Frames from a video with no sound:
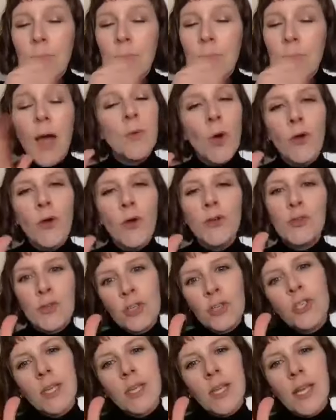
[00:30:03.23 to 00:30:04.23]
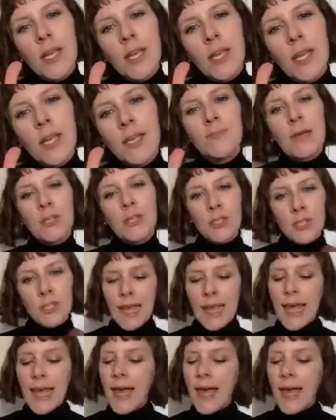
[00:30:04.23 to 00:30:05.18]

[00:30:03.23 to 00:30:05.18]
I'm not a nutritionist, but it's just